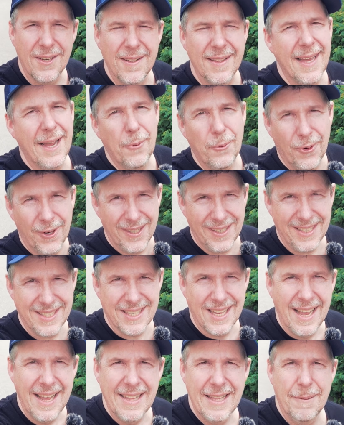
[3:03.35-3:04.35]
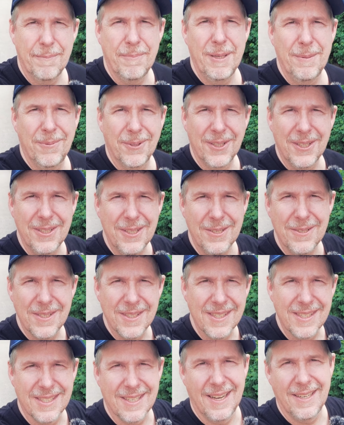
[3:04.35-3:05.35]
there that works that people can use
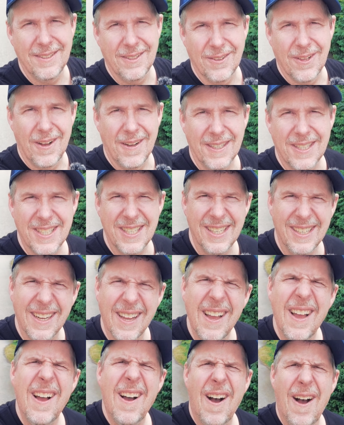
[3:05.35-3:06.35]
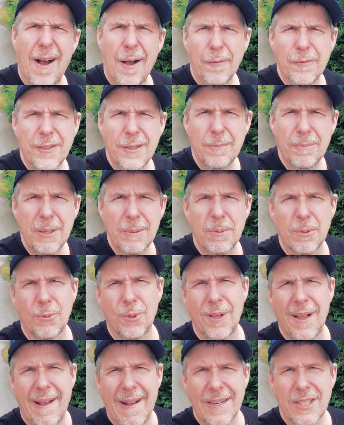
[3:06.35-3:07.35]
to sign the log sheet. Often people
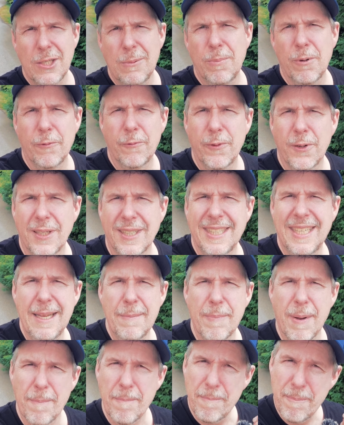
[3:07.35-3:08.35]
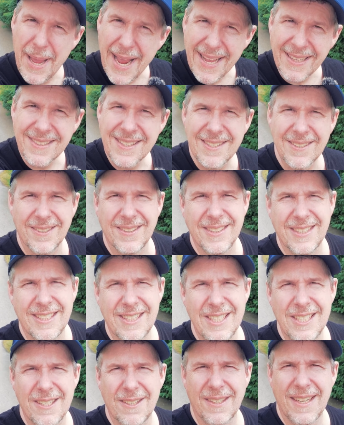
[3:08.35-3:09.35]
will actually prefer to keep a pencil in the
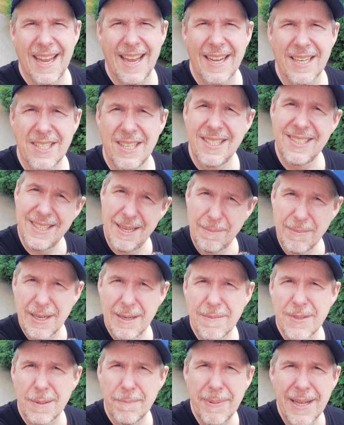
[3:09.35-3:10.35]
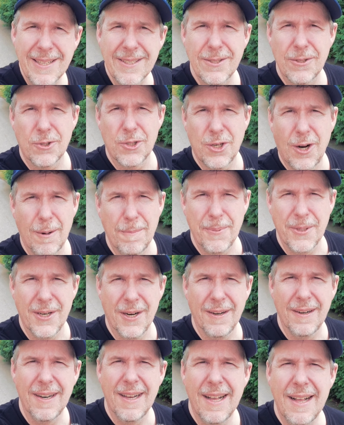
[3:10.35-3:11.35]
geocache and sometimes a pencil
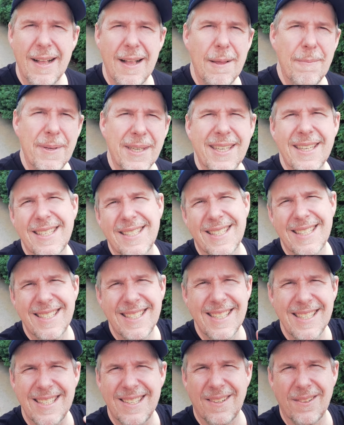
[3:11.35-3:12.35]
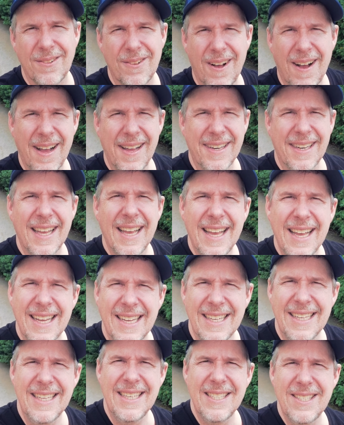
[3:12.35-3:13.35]
sharpener because it's just a lot
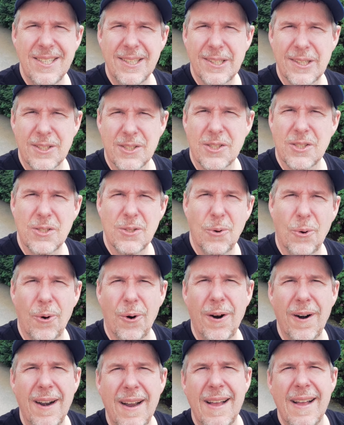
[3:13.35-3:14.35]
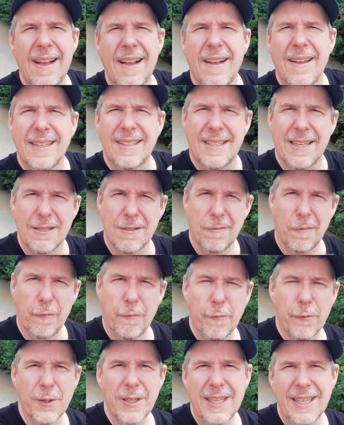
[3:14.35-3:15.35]
easier to store. It doesn't
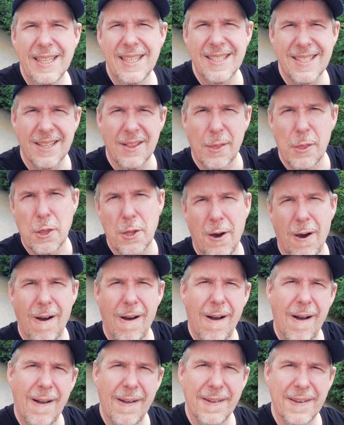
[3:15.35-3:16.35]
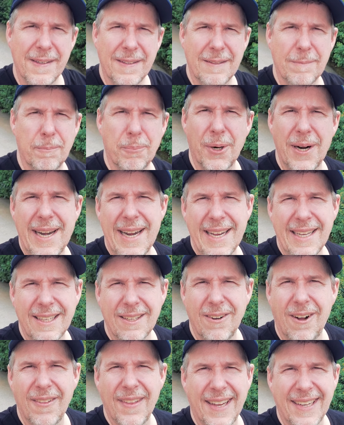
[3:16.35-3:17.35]
freeze and thaw and break
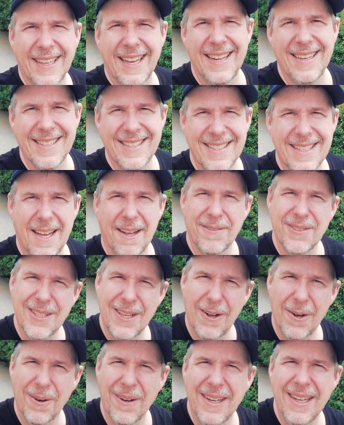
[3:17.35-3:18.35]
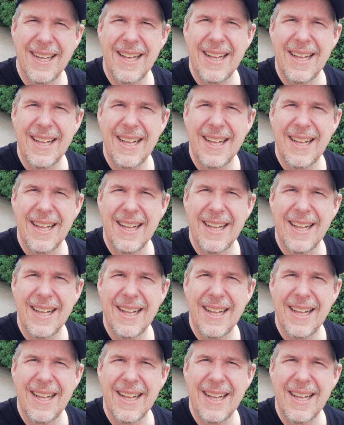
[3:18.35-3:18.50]
and all that kind of stuff. So